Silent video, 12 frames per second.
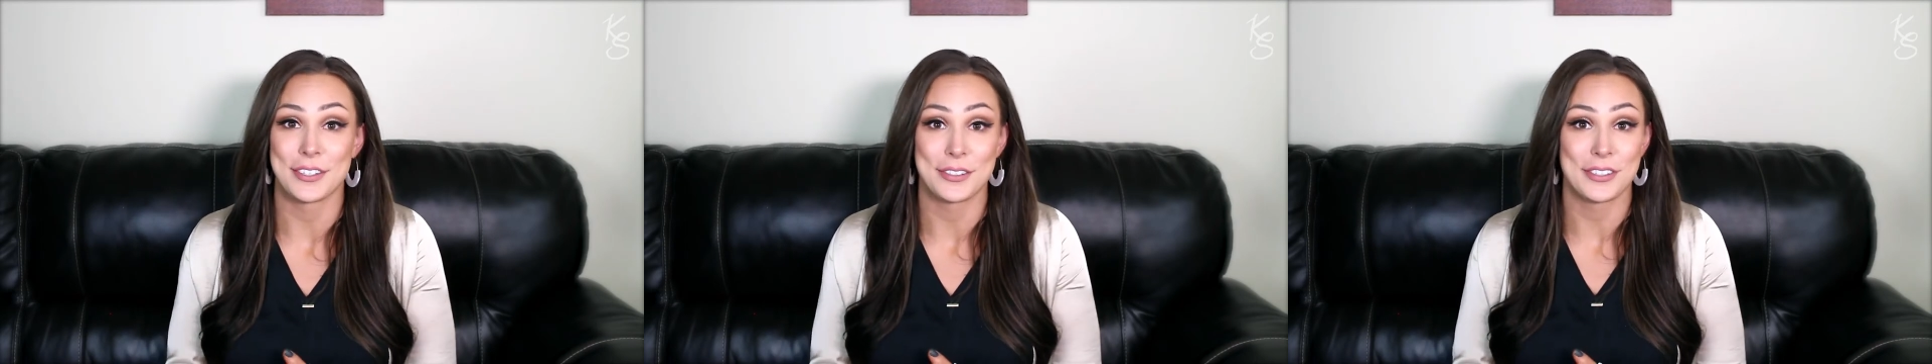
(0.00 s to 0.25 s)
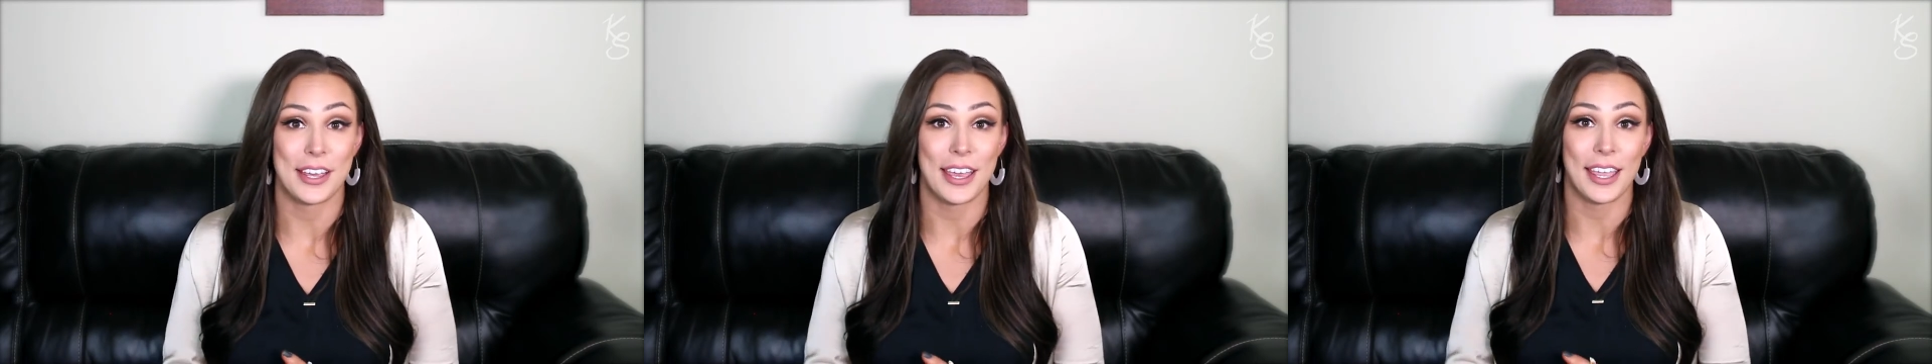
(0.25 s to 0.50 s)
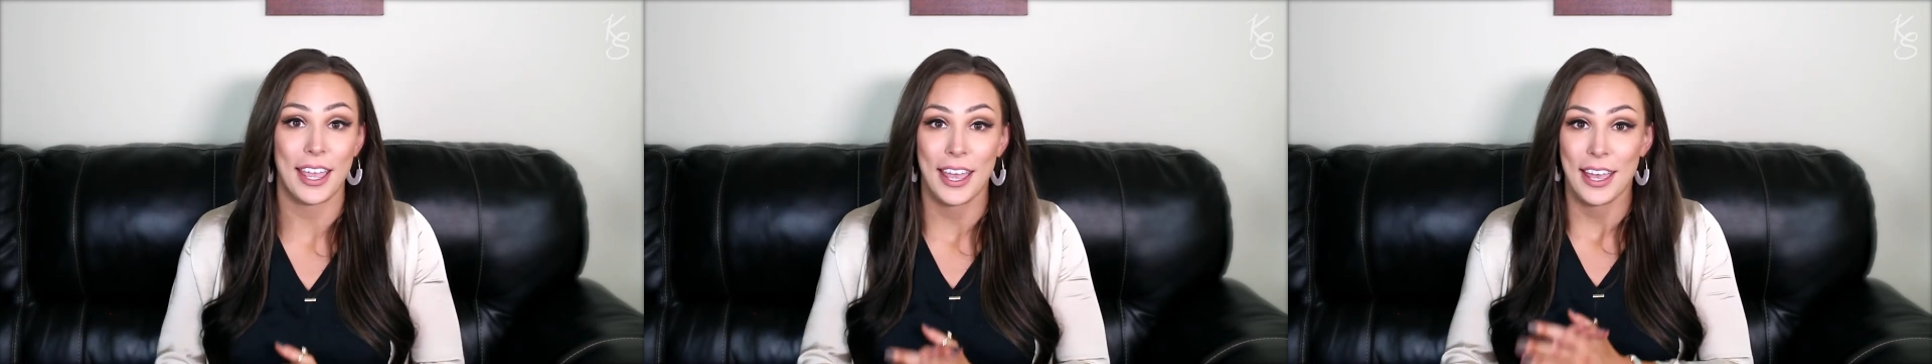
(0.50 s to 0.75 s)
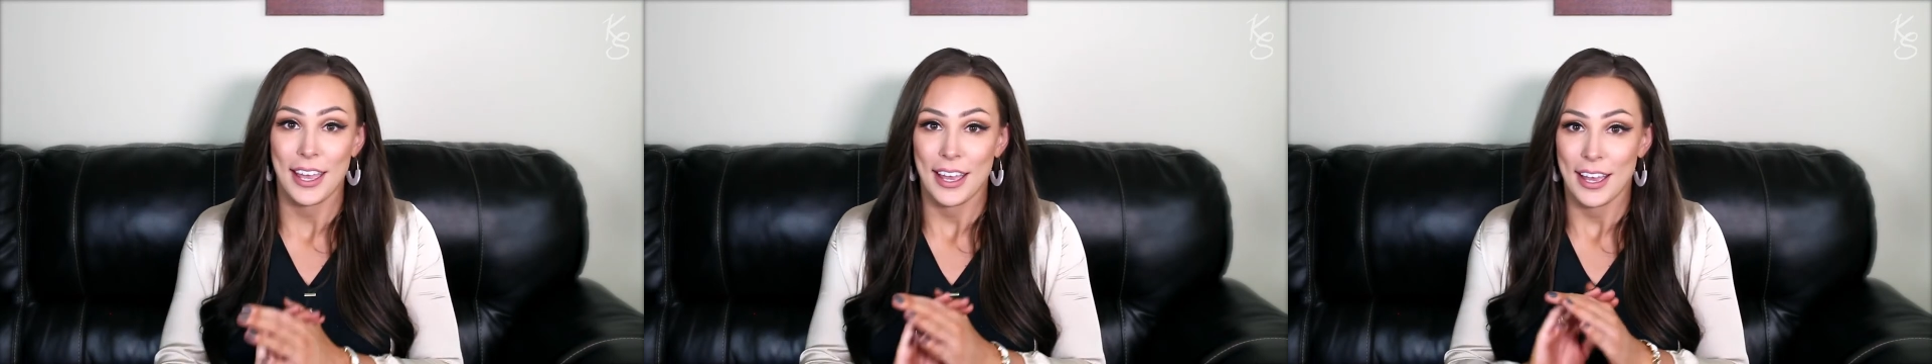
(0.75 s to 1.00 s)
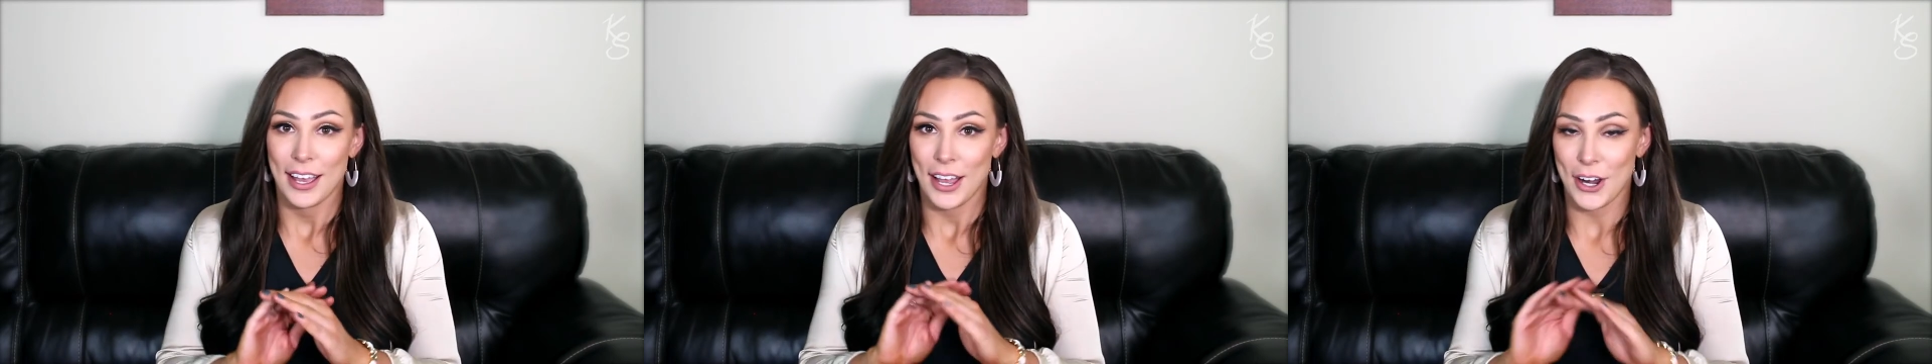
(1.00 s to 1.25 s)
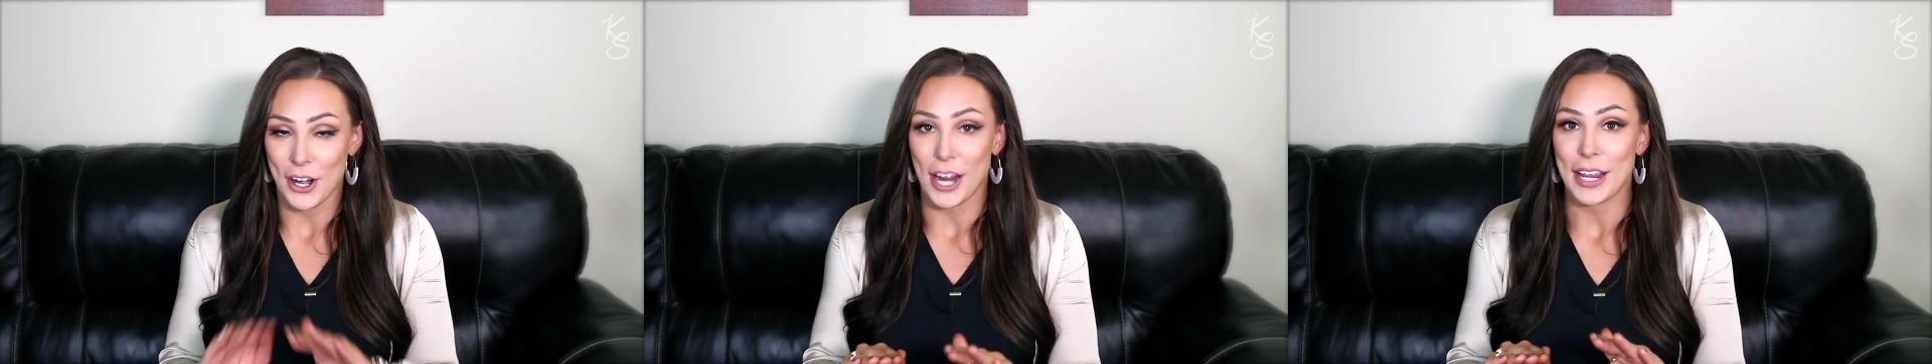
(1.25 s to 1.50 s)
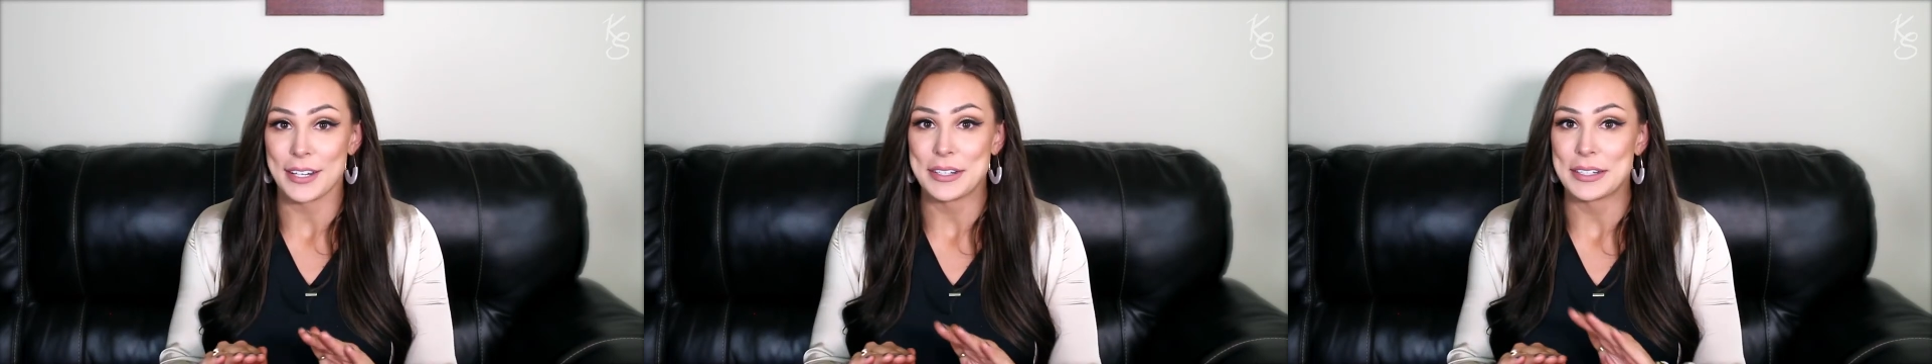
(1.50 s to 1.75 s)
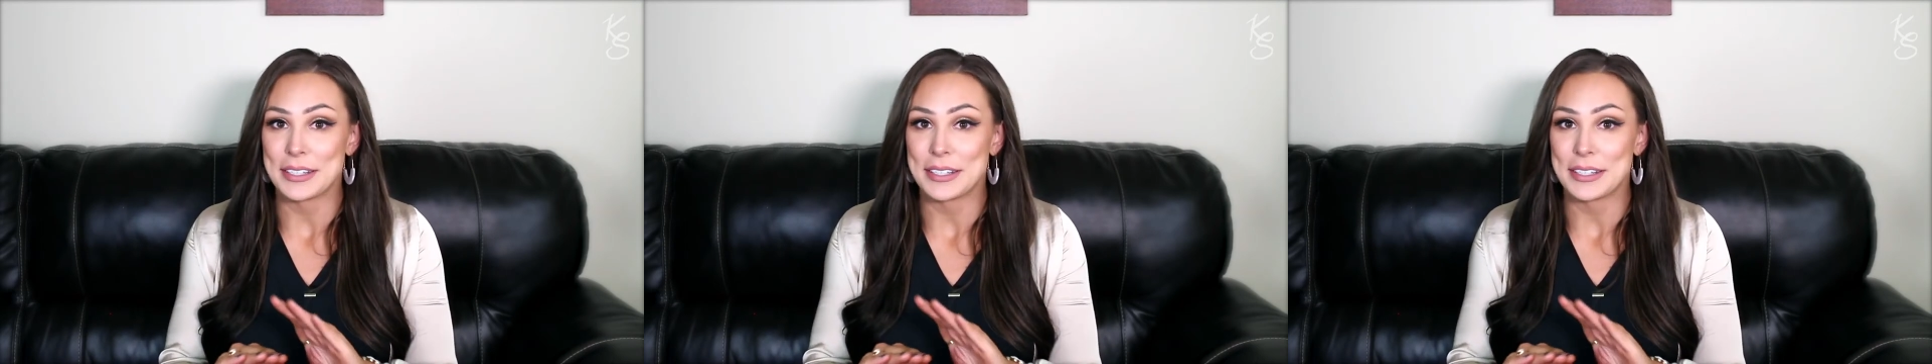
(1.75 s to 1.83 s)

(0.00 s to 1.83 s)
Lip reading: So it's like, all right,